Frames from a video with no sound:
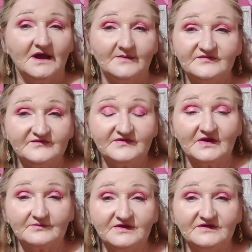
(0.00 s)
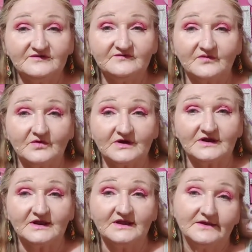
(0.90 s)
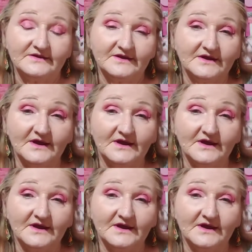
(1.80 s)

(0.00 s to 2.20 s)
I'm just not reaching for it and